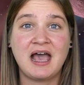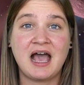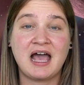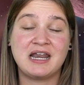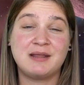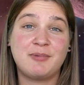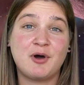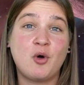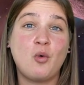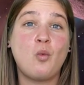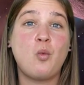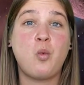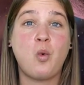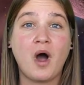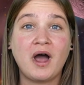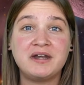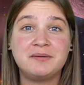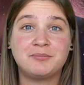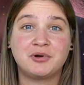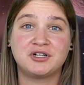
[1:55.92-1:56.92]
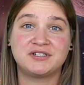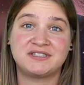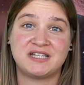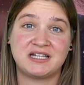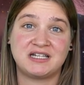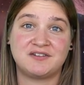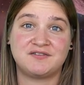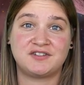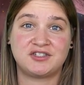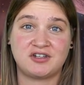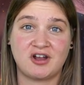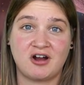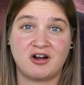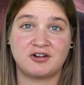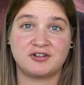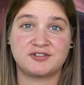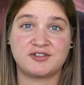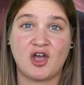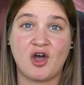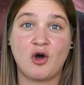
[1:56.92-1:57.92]
and about 1% of
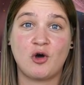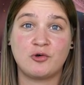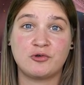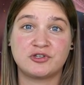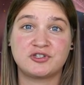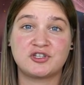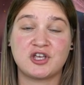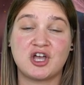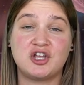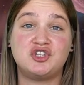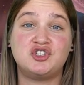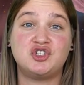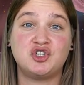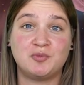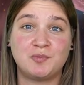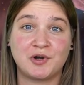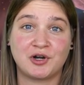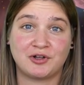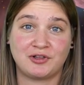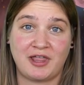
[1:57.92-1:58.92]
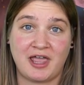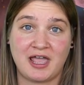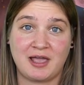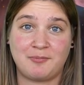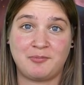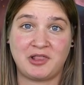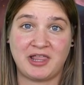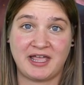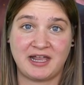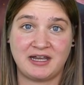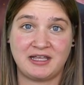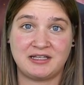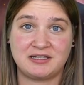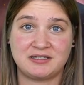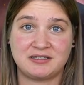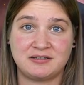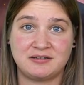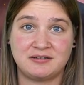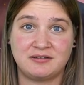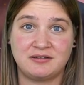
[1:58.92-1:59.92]
stars host a Jupiter-like planet.
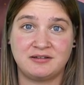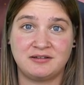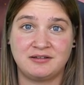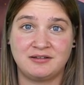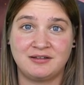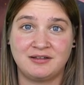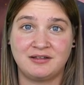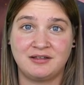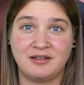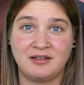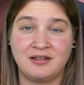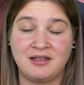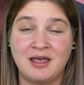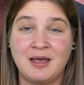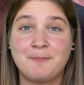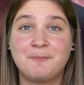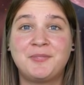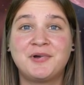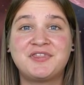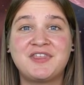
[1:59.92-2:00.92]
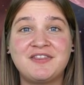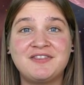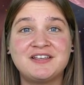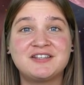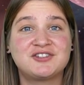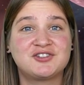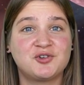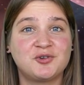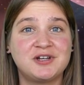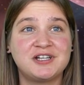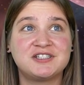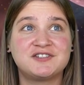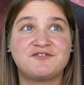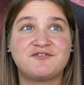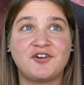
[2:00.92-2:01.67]
But then this story is